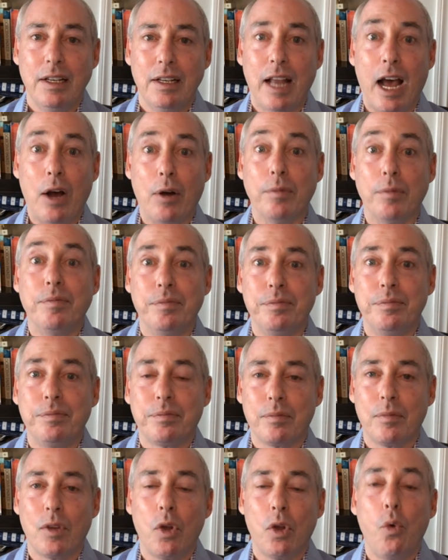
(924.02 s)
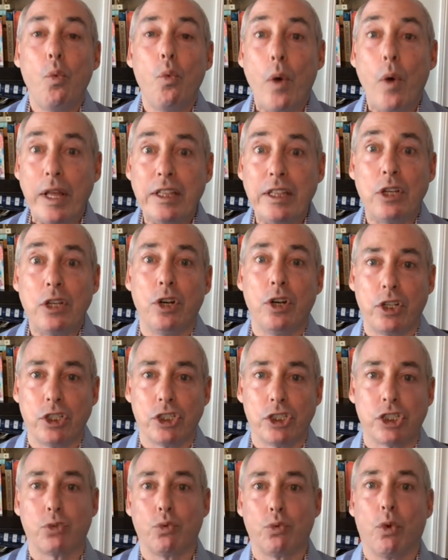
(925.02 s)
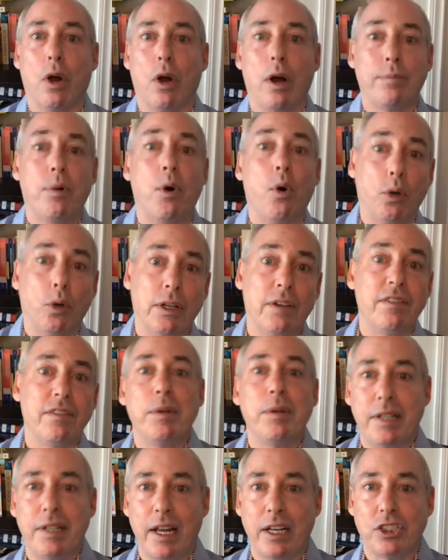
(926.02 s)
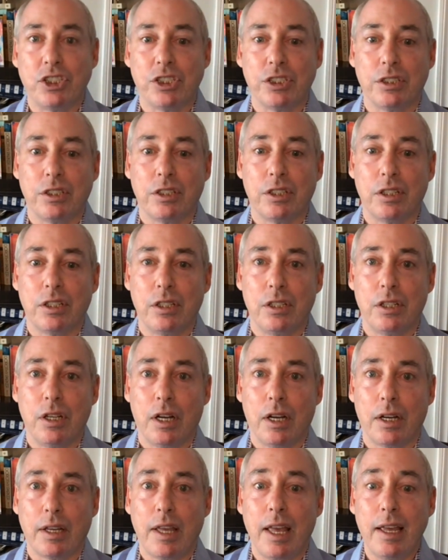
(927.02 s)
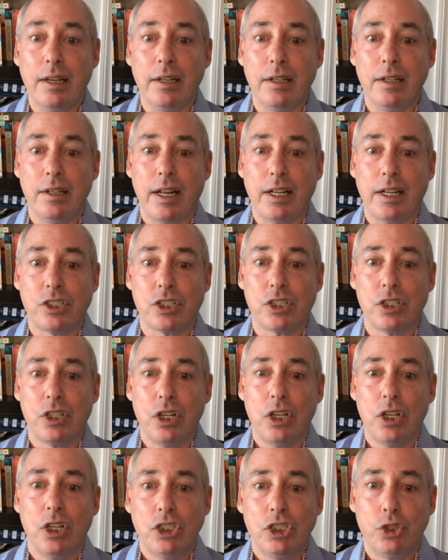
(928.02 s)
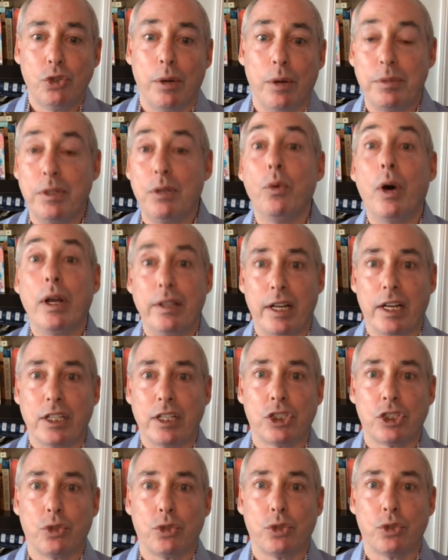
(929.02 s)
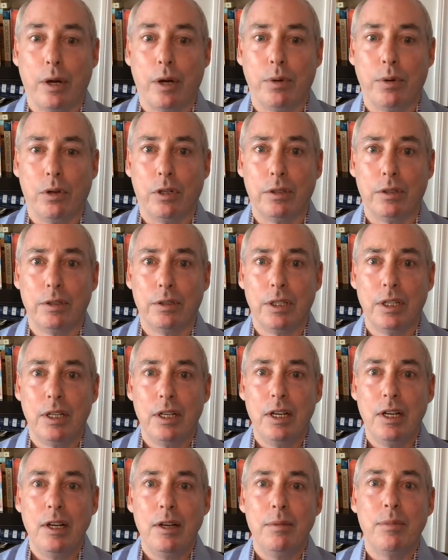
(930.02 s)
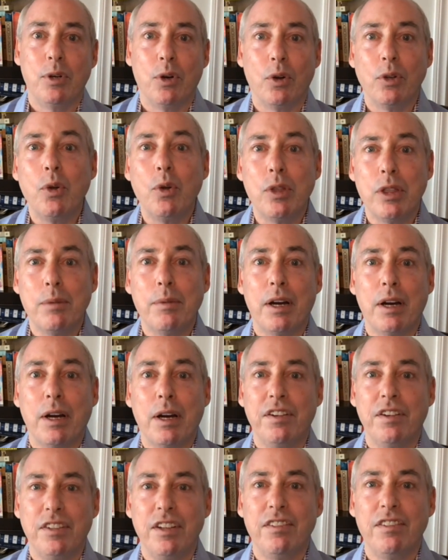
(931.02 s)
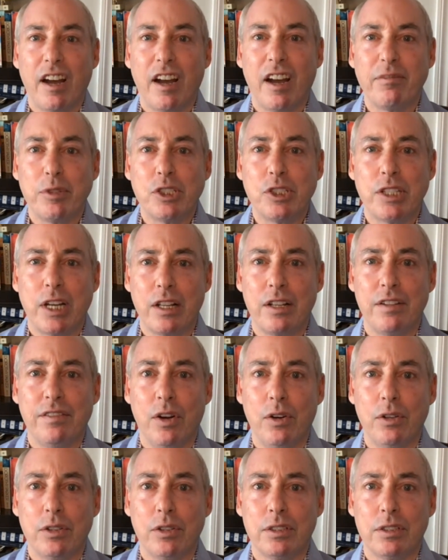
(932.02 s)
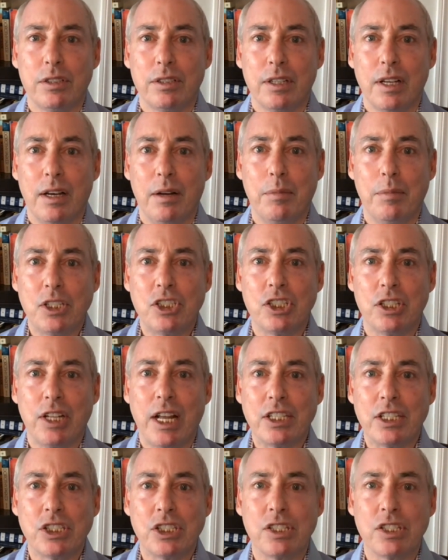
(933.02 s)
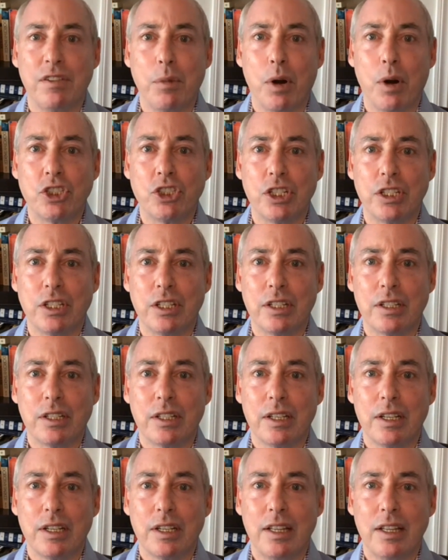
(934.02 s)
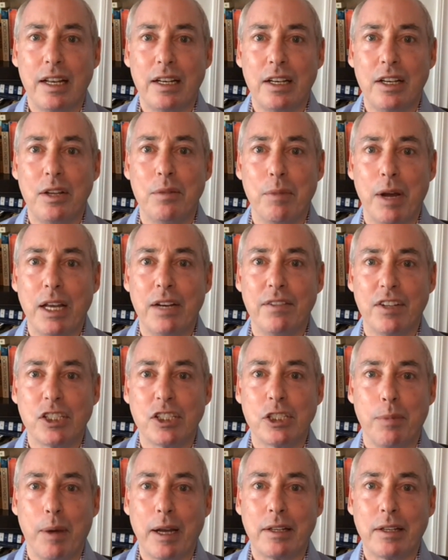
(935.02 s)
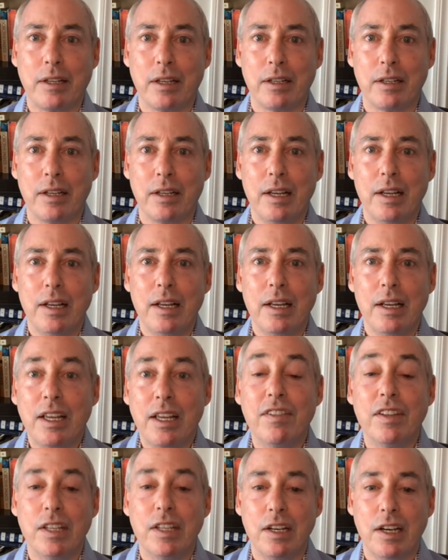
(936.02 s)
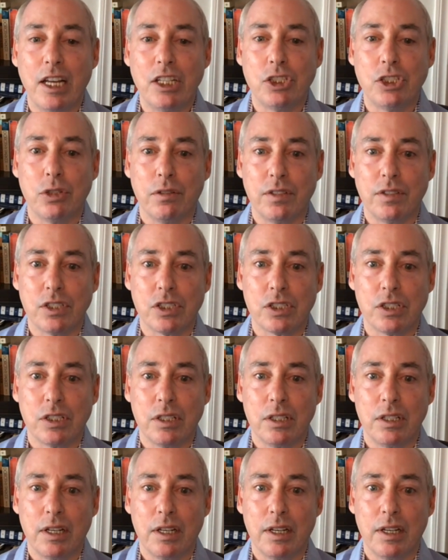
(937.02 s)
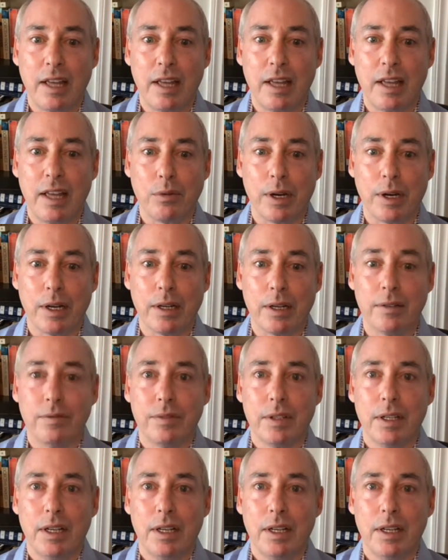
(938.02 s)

Now, when they took a straw poll of the potential candidates, Trump won that straw poll, but only with about 55% of the vote, a much less of a margin than you might have expected, given the nature of this gathering.